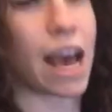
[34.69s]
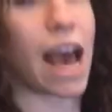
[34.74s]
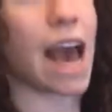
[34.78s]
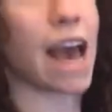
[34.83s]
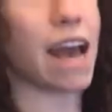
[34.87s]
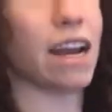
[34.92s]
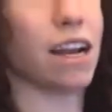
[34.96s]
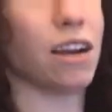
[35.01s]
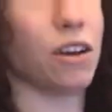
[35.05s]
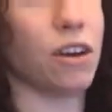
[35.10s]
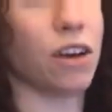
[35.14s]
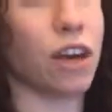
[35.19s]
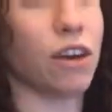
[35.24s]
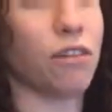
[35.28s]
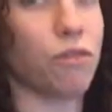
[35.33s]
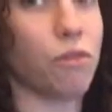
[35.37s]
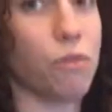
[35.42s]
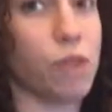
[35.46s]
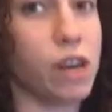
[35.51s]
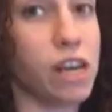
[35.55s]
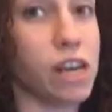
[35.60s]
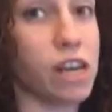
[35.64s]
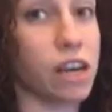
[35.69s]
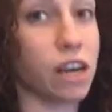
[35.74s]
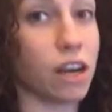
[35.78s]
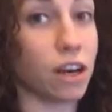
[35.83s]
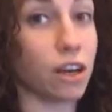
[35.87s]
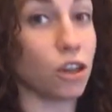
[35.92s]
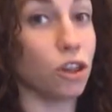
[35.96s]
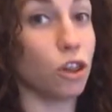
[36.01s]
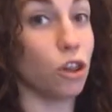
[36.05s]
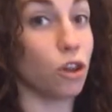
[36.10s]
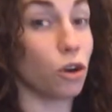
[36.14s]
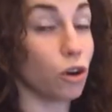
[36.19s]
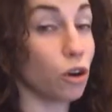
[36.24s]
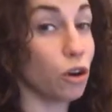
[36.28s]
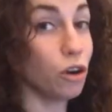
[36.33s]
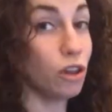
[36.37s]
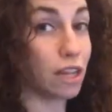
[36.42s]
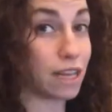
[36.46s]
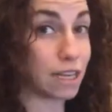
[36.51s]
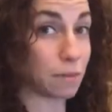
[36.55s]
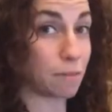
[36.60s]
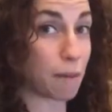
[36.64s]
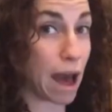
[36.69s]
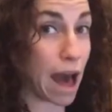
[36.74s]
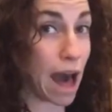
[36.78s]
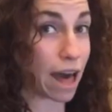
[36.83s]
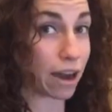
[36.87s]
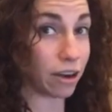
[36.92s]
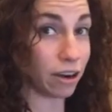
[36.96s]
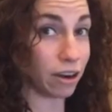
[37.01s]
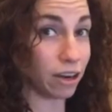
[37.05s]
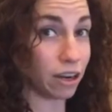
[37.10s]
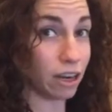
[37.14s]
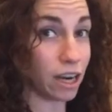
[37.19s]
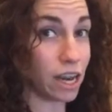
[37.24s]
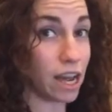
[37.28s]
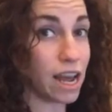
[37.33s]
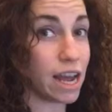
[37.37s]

And if we learn this pattern,